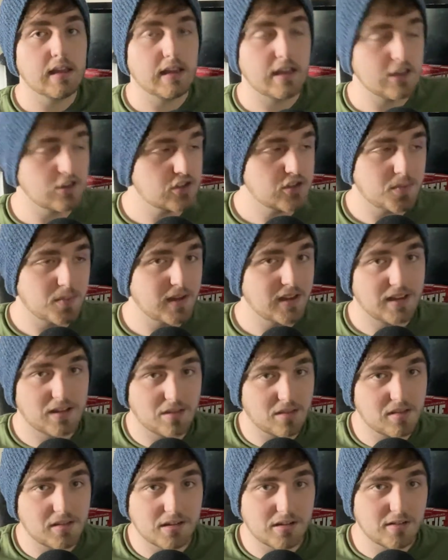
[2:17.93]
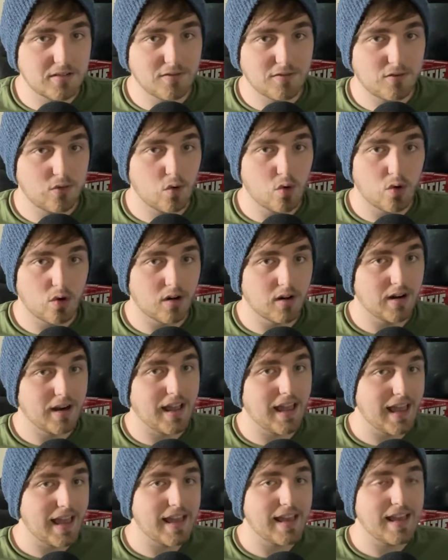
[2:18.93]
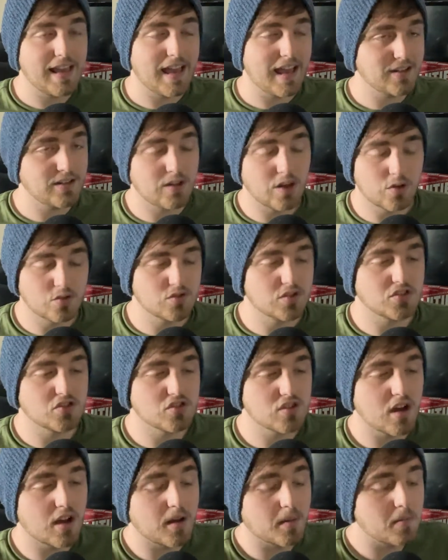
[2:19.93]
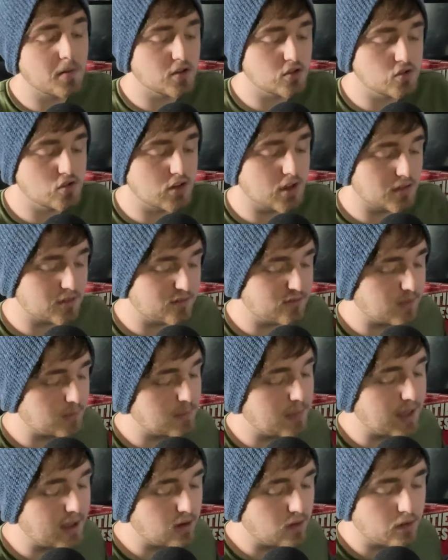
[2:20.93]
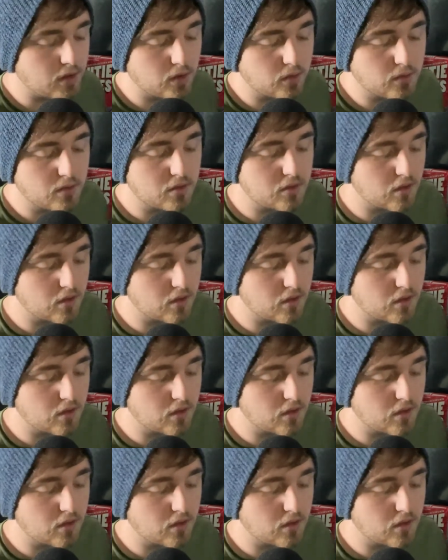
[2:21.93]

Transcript: he should be considered for a head coaching job just from that alone.